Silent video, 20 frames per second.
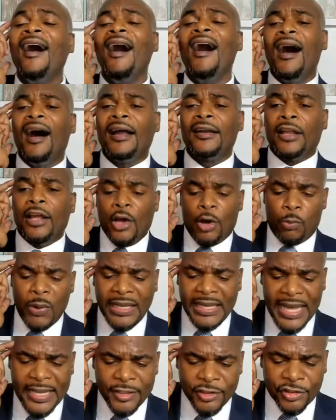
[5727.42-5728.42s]
God
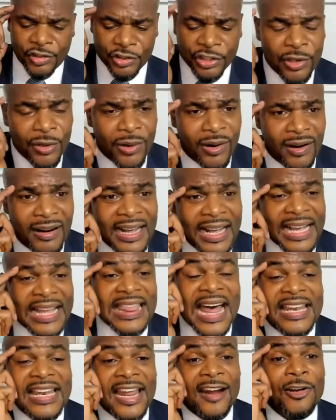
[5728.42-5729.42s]
will ensure
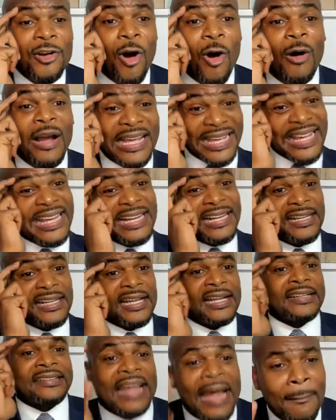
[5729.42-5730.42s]
that there are no
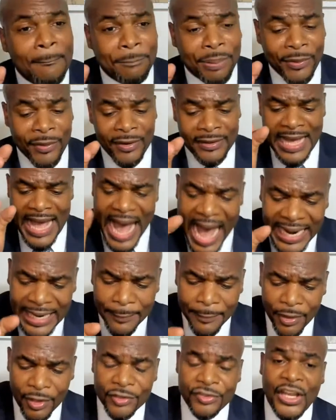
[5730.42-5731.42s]
ill-tempered
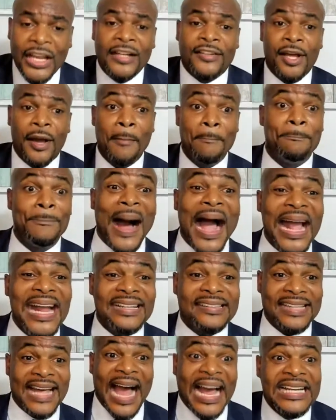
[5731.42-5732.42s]
animals to
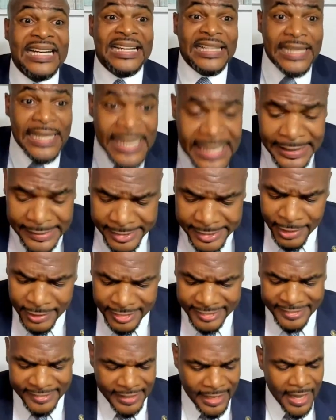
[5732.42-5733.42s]
bite and eat
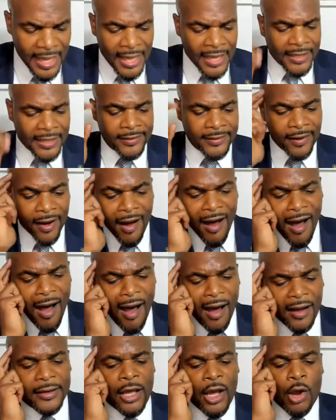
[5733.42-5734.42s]
us.
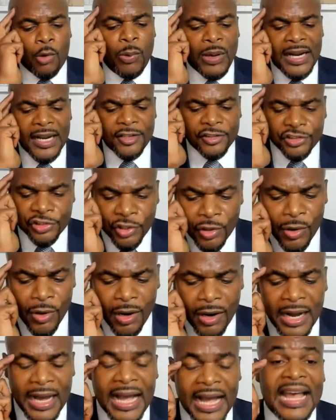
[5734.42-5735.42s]
God will
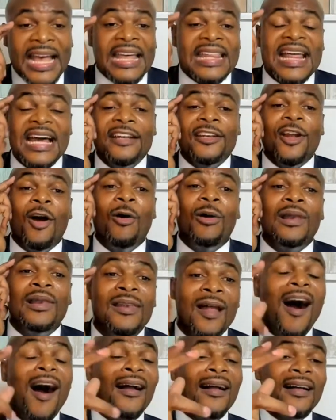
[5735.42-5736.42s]
ensure that no
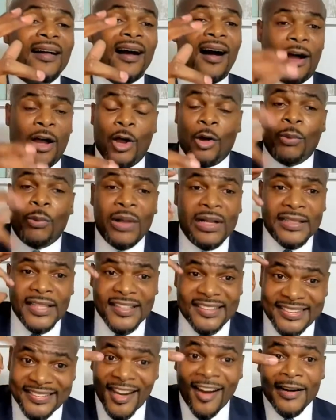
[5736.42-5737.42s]
longer
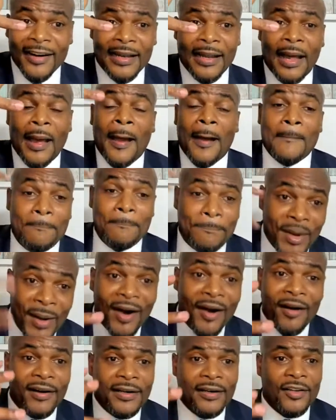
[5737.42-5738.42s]
will the sun
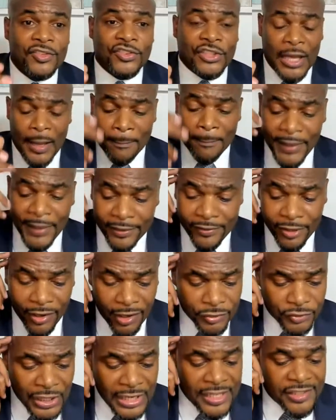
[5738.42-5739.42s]
burn us,
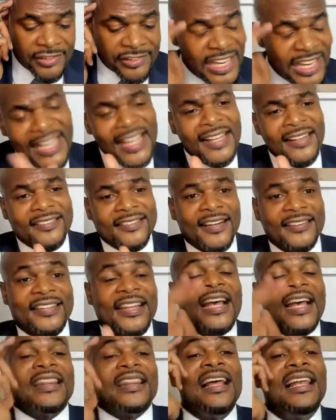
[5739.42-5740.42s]
because
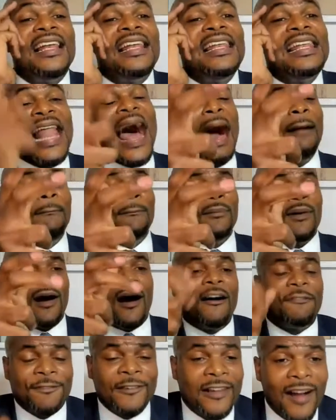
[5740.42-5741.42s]
Jesus, the
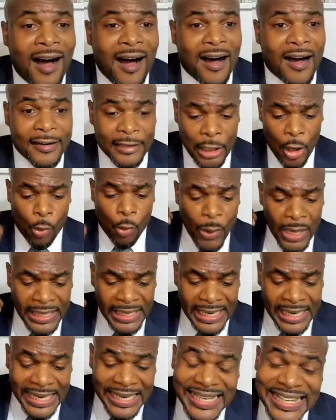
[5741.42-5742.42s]
Lamb of God,
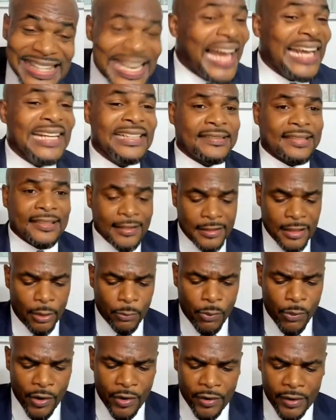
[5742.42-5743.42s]
will light
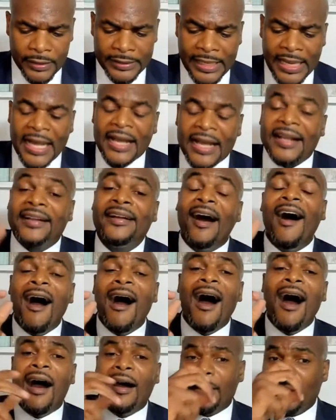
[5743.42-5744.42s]
the world.
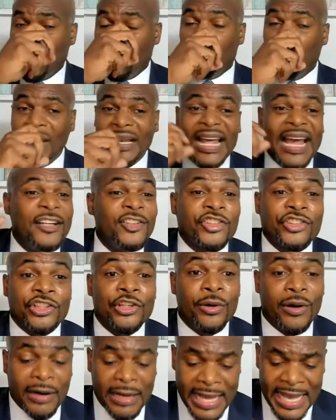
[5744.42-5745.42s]
God will
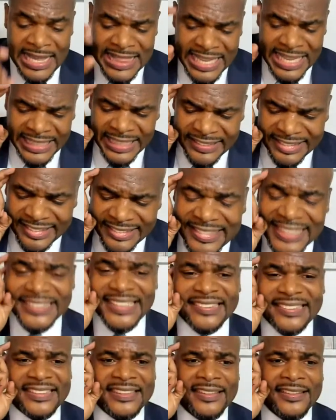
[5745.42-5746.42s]
ensure that his
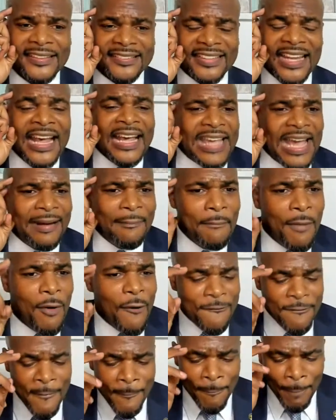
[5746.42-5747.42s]
citizens can
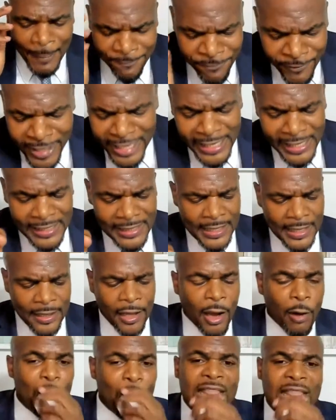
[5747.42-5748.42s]
move
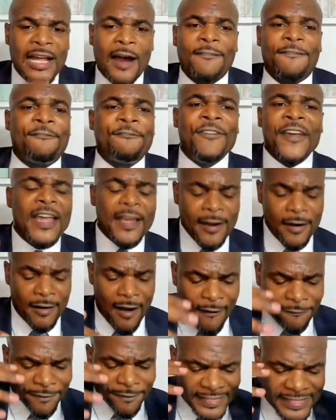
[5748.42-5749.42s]
freely without
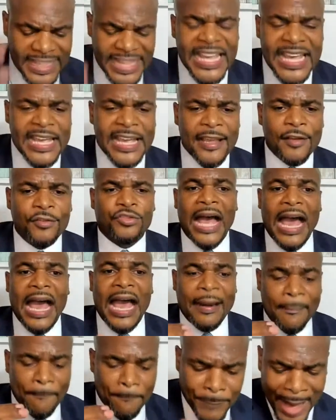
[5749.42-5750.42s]
fear of thieves
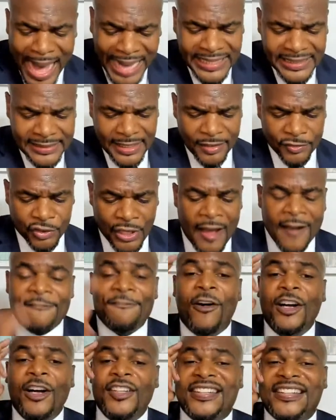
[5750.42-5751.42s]
and bandits,
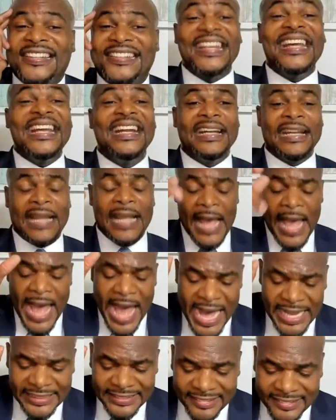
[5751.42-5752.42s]
for sin
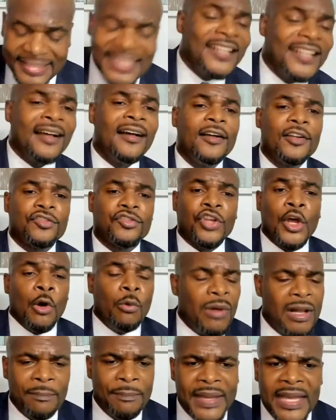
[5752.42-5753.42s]
and
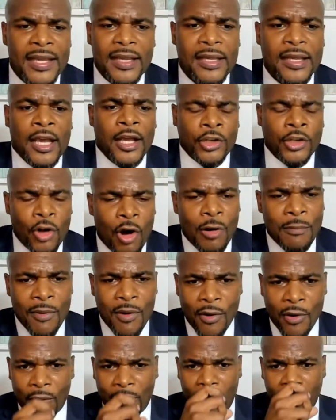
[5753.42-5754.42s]
sinners will be
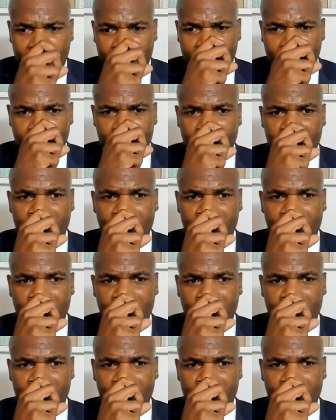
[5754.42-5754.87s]
no more.